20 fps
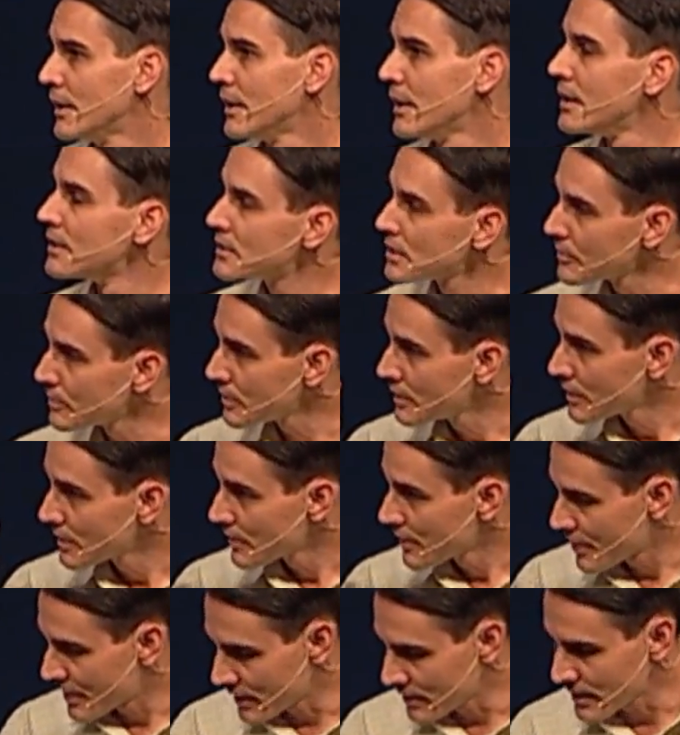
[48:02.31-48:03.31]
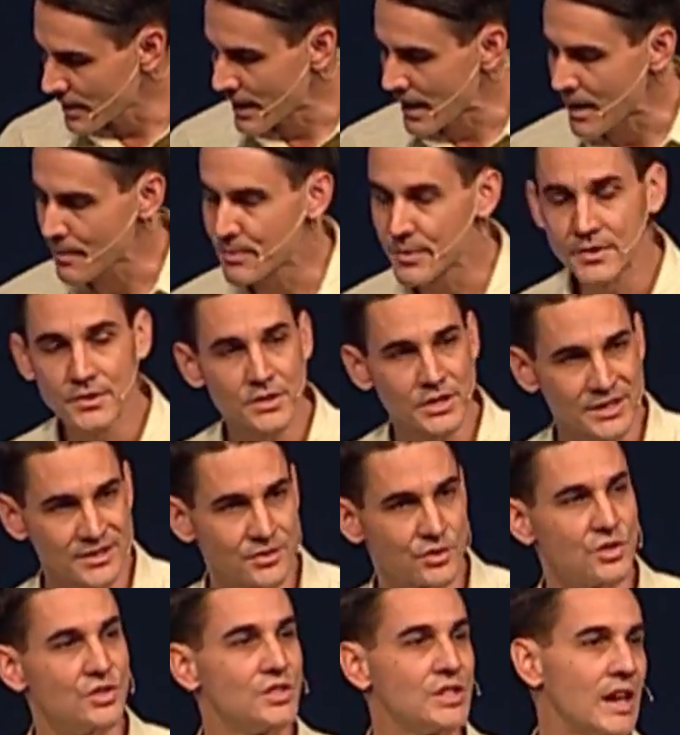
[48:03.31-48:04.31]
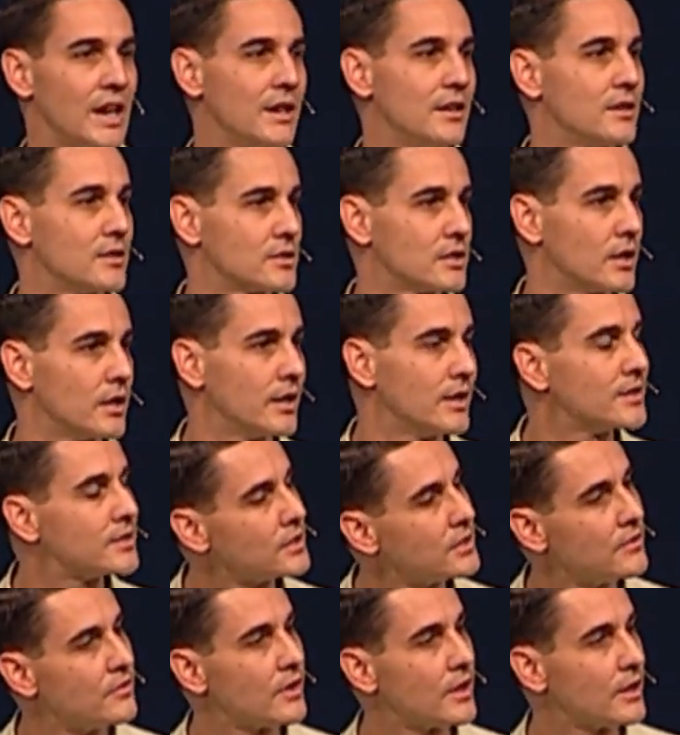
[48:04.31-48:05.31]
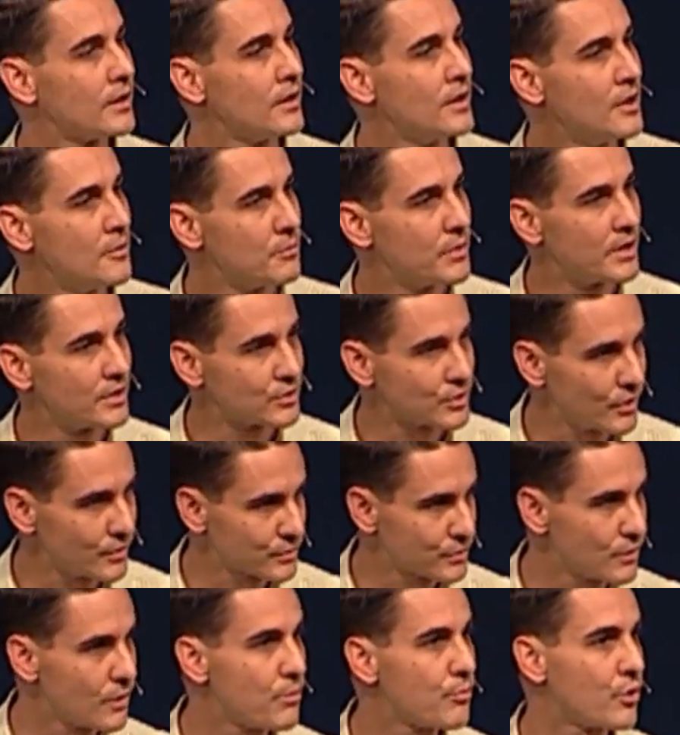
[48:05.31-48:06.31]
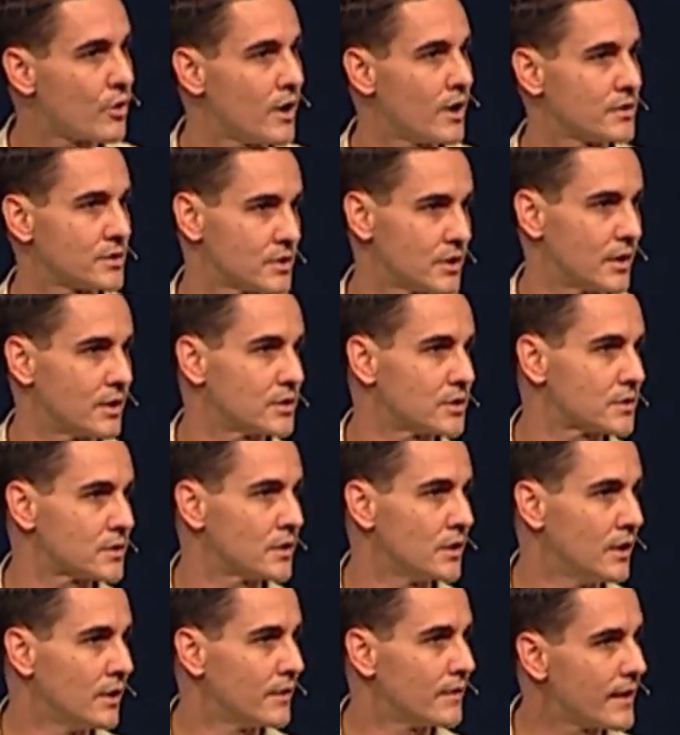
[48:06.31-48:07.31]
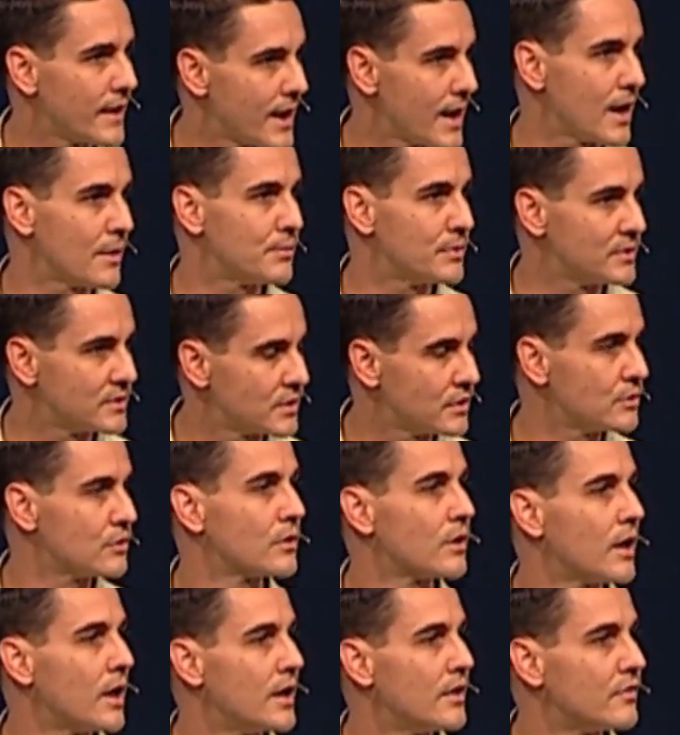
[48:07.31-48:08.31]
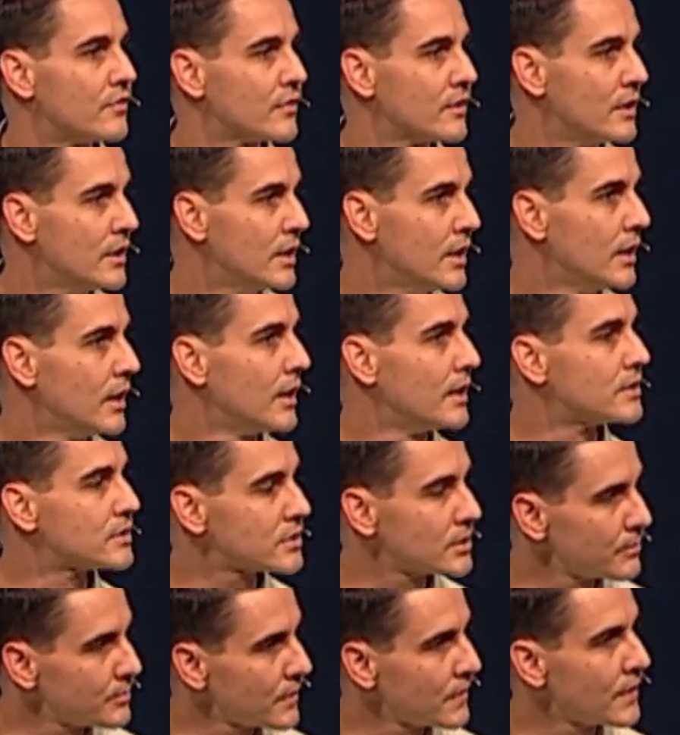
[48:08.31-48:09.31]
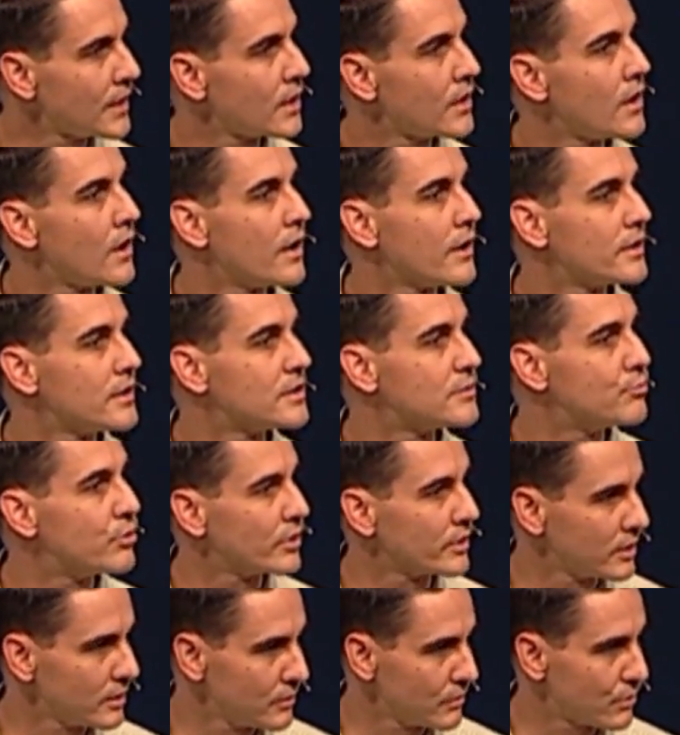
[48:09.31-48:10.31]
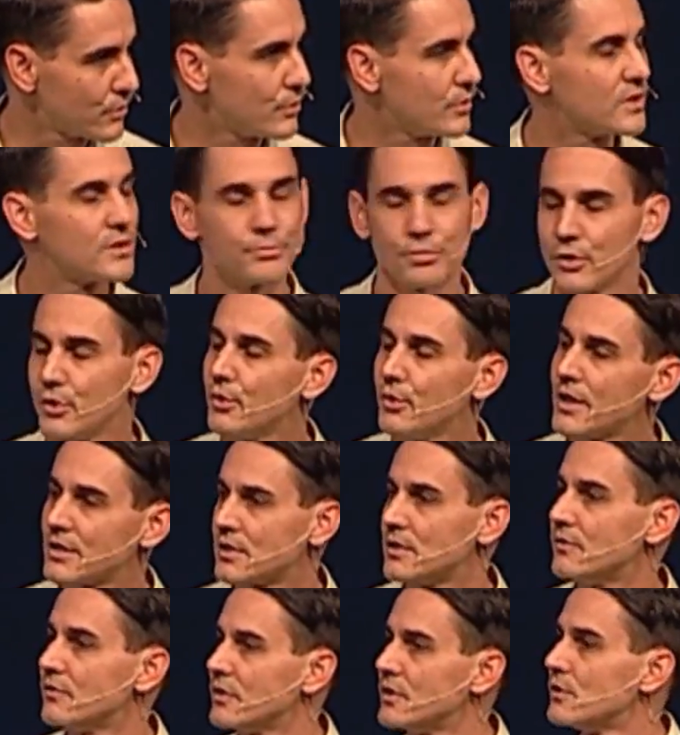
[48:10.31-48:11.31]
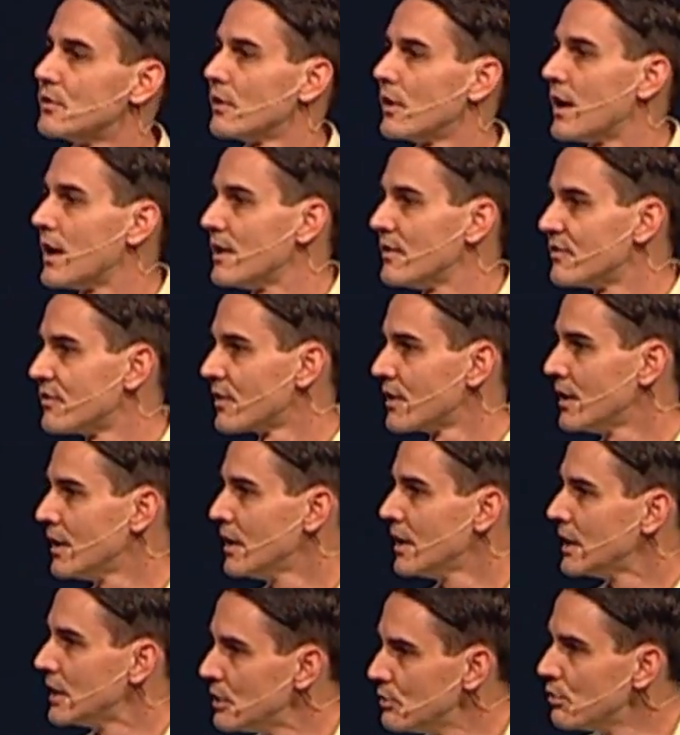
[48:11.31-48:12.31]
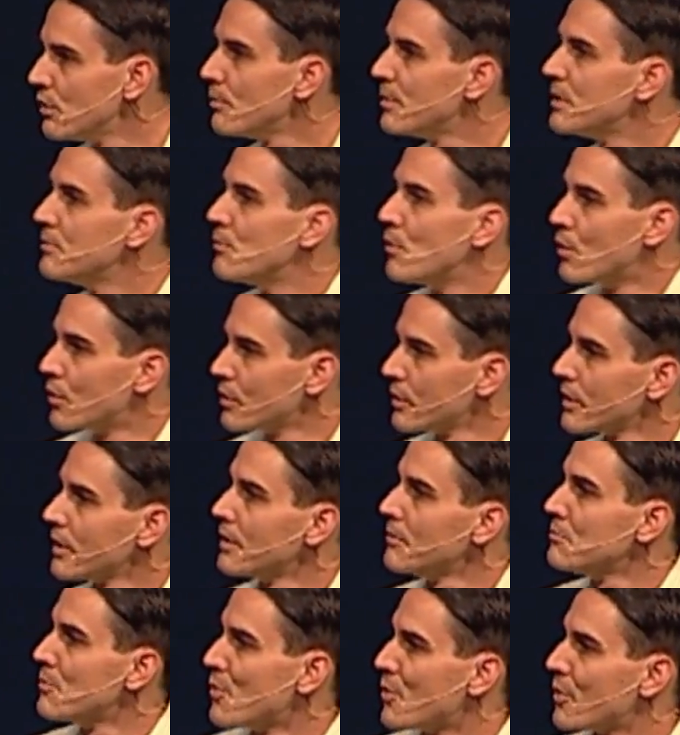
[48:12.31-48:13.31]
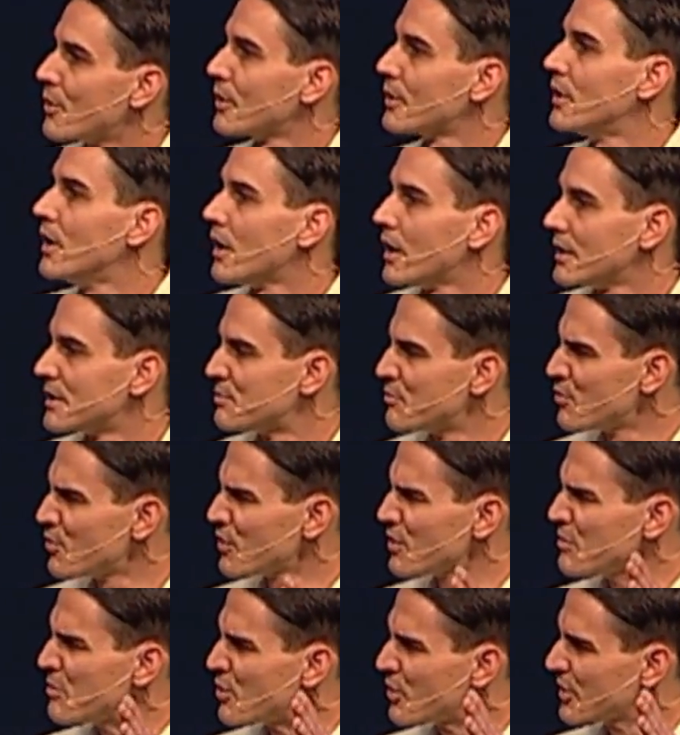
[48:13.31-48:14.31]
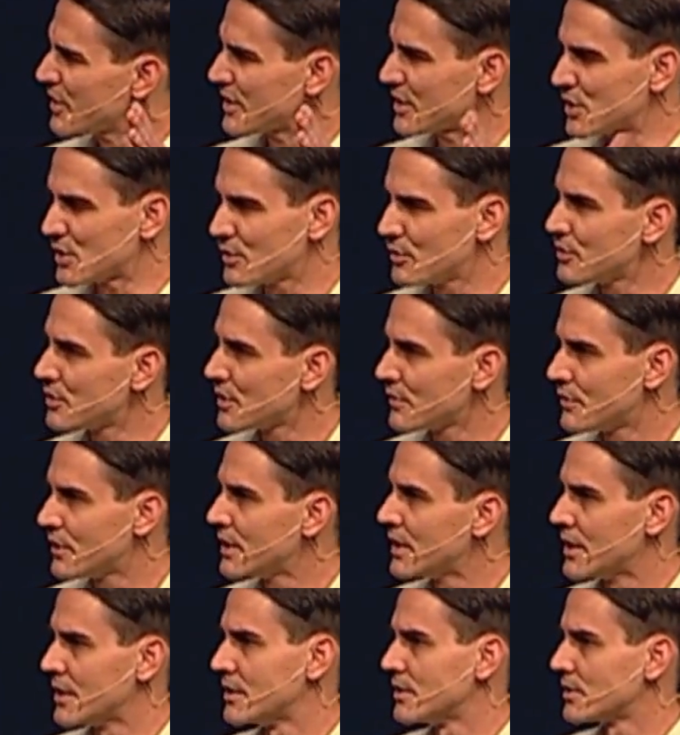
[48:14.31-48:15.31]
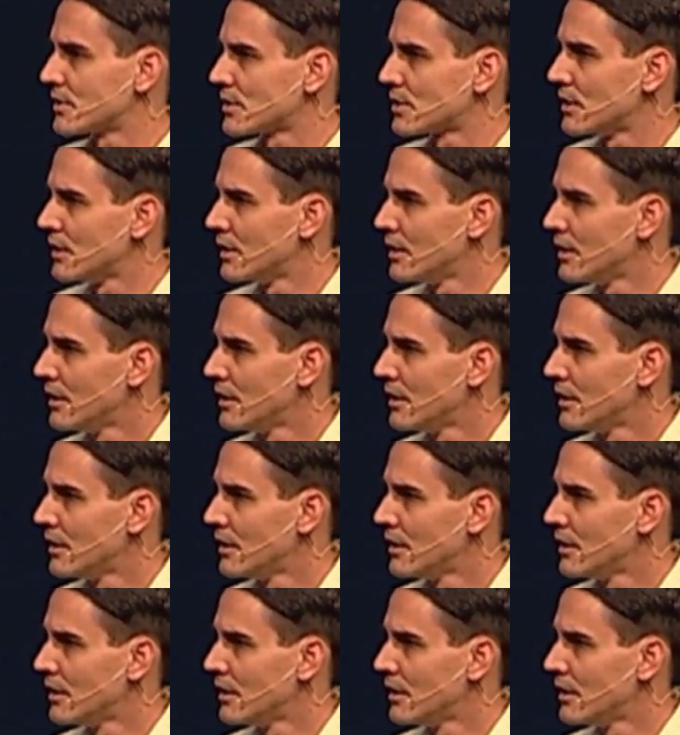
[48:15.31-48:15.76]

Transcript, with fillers: It's a thing that happens instantaneously, it's an event, but it's also a process that happens in your life. It's something that God is bringing you through, it's progressive in your life. You will be more and more God's, more and more exclusively His.